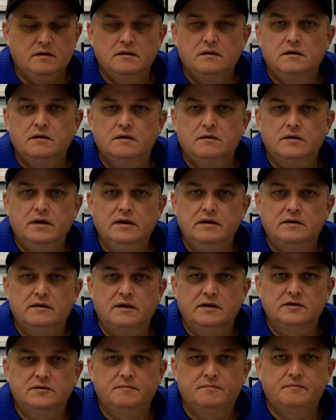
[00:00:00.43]
Okay,
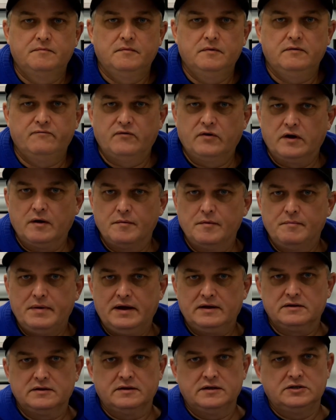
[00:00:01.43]
thanks for coming back
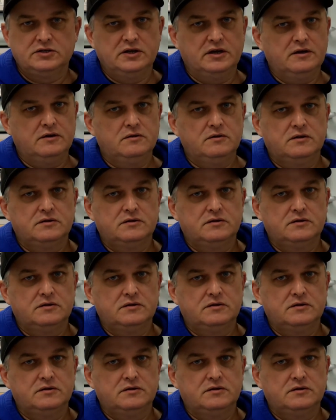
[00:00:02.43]
to the channel.